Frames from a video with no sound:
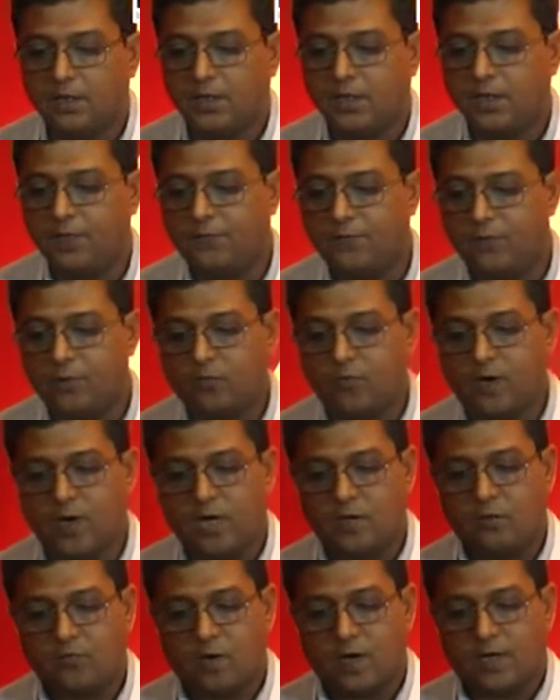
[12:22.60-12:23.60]
If
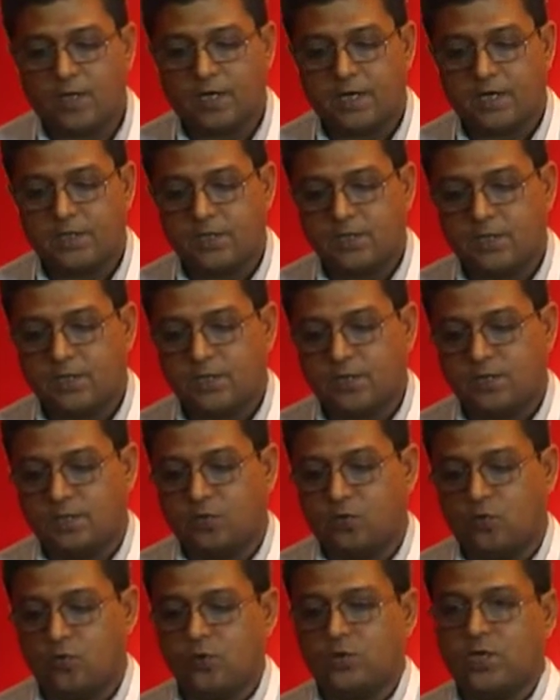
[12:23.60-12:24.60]
required, one can increase
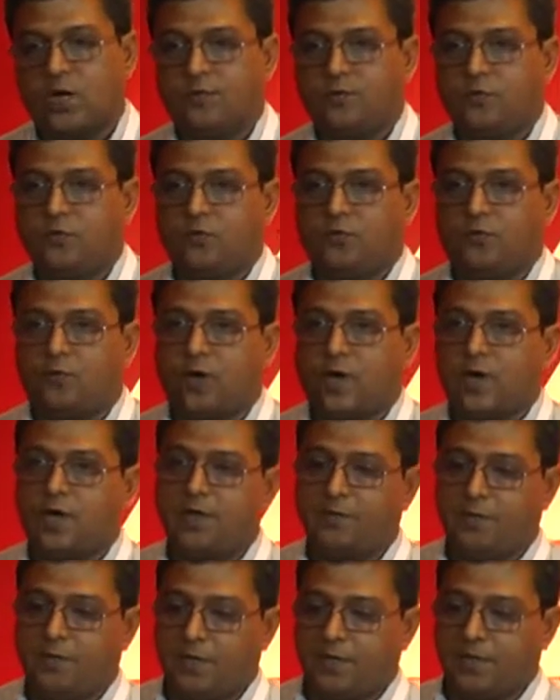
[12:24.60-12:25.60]
the dose up to
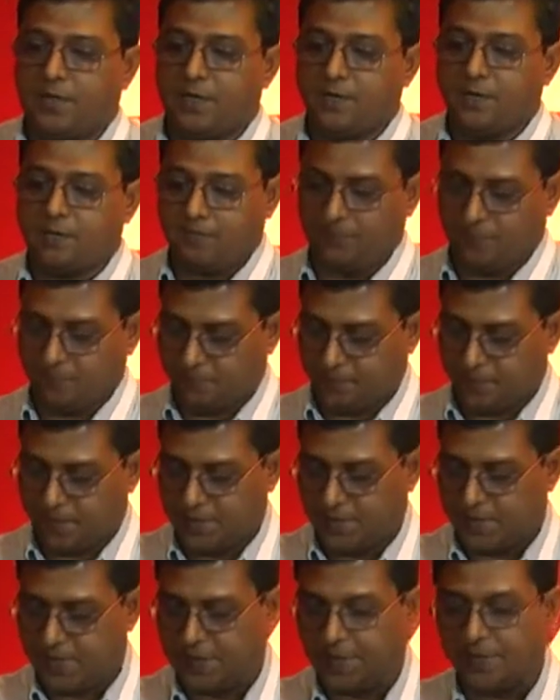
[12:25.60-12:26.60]
400 milligram
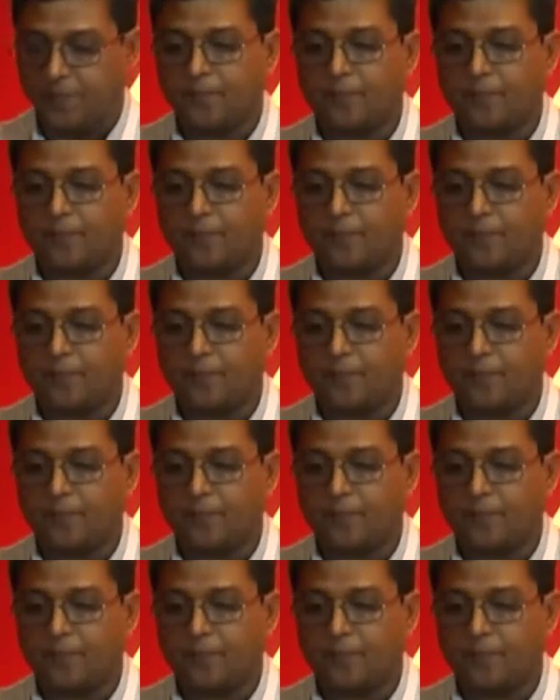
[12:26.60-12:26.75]
per day.